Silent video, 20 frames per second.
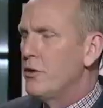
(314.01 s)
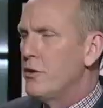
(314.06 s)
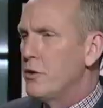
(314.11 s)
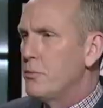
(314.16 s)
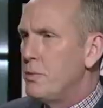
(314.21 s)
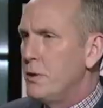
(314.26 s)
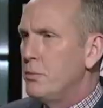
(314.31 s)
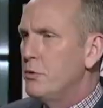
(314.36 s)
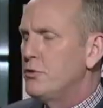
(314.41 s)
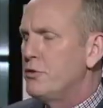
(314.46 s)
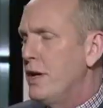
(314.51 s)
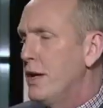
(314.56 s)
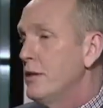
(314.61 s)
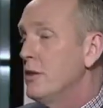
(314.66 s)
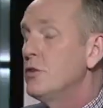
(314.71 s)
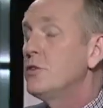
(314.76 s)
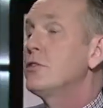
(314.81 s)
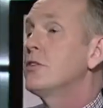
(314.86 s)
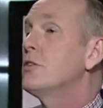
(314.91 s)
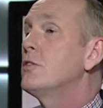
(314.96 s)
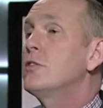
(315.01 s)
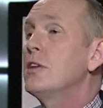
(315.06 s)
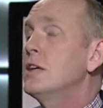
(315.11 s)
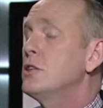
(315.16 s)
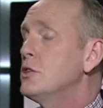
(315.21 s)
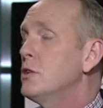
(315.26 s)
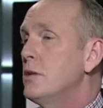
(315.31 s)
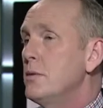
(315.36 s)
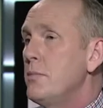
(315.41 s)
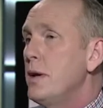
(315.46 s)
there are people saying this is
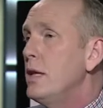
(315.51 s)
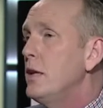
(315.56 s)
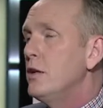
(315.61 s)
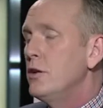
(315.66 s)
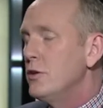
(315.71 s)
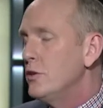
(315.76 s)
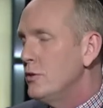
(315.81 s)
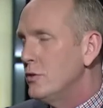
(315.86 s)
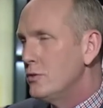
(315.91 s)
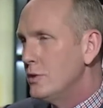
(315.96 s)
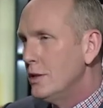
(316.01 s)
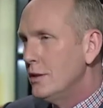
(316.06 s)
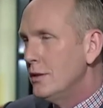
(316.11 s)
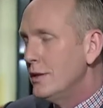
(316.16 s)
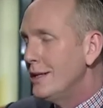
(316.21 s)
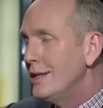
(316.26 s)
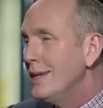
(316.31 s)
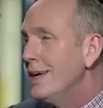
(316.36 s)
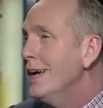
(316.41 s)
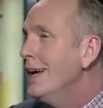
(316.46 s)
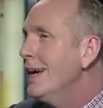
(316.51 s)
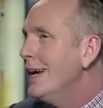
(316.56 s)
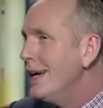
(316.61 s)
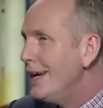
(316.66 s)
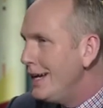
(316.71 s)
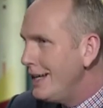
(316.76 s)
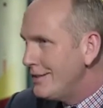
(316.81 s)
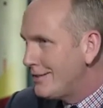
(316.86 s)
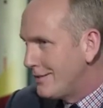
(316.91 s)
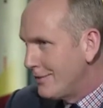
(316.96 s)
essentially made it a utility.
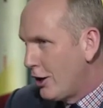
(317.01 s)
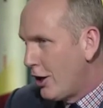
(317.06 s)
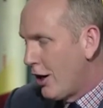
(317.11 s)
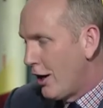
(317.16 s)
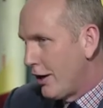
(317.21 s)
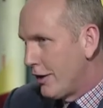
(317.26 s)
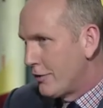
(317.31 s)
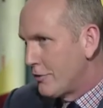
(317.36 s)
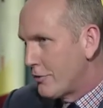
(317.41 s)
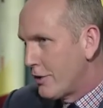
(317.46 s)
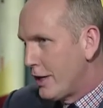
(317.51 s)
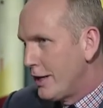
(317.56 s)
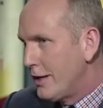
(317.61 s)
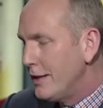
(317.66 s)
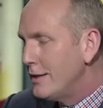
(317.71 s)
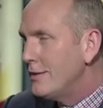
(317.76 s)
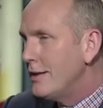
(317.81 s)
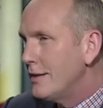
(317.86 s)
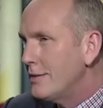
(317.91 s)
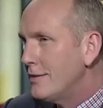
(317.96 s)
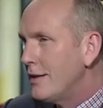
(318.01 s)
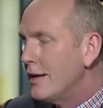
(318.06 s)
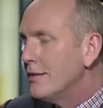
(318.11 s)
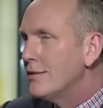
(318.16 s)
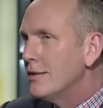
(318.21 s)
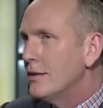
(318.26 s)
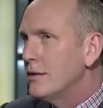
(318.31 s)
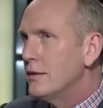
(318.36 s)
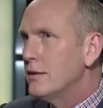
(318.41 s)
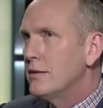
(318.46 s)
It's not, right? It
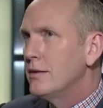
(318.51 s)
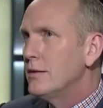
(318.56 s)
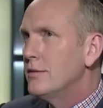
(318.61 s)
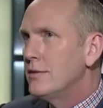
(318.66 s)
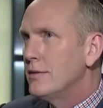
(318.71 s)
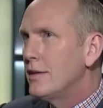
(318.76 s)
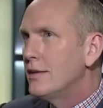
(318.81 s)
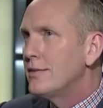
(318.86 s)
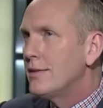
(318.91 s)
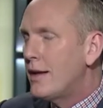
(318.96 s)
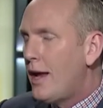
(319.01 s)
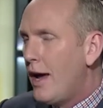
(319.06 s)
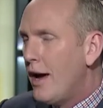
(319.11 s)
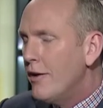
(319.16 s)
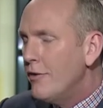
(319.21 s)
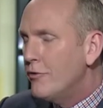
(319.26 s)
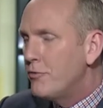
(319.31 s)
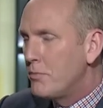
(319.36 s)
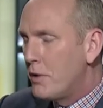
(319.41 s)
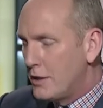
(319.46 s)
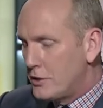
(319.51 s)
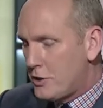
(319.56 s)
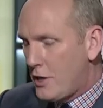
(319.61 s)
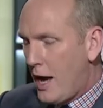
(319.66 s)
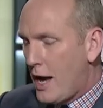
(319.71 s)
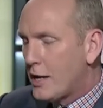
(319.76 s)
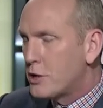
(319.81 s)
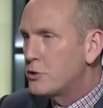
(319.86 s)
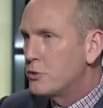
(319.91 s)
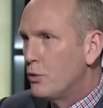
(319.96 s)
doesn't. Does it have much
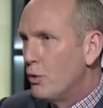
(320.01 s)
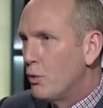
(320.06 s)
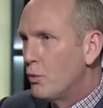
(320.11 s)
actual